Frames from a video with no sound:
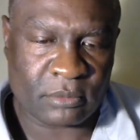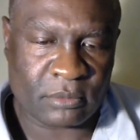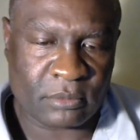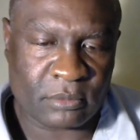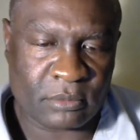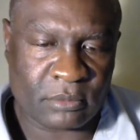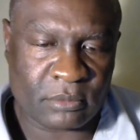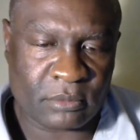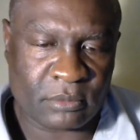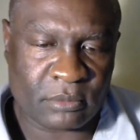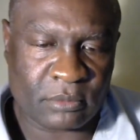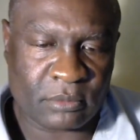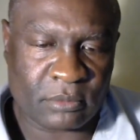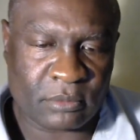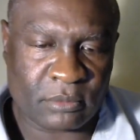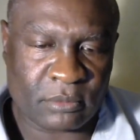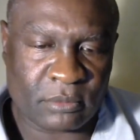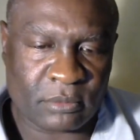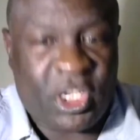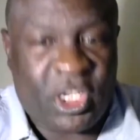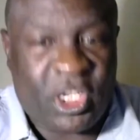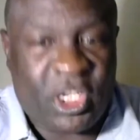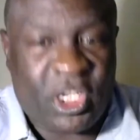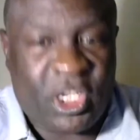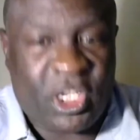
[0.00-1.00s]
Because you
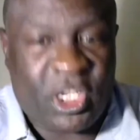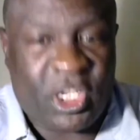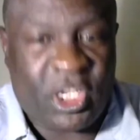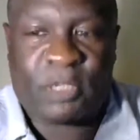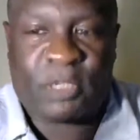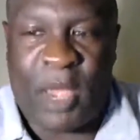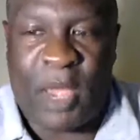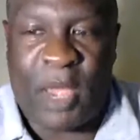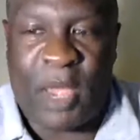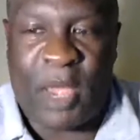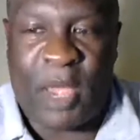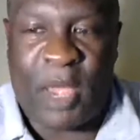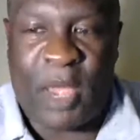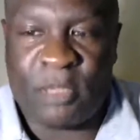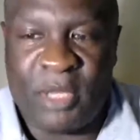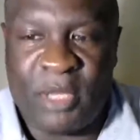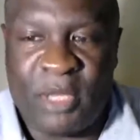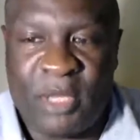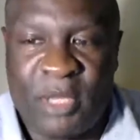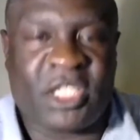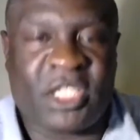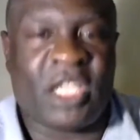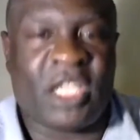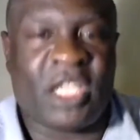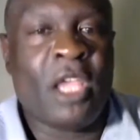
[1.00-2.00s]
refuse to accept
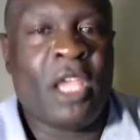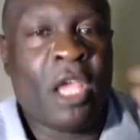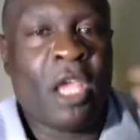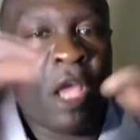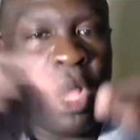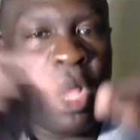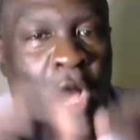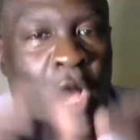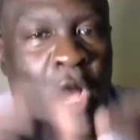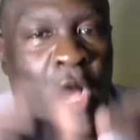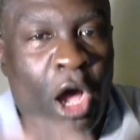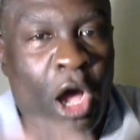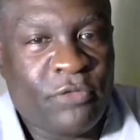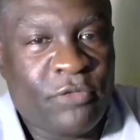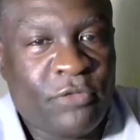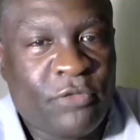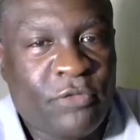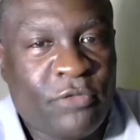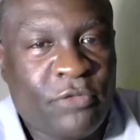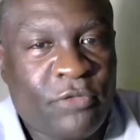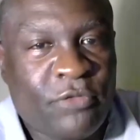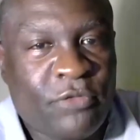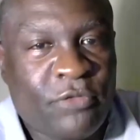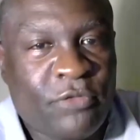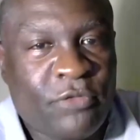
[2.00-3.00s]
responsibility
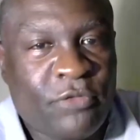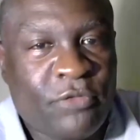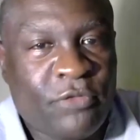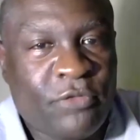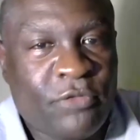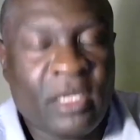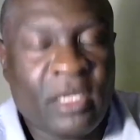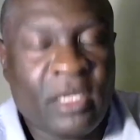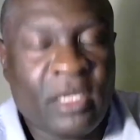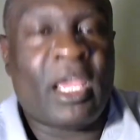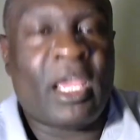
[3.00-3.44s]
of your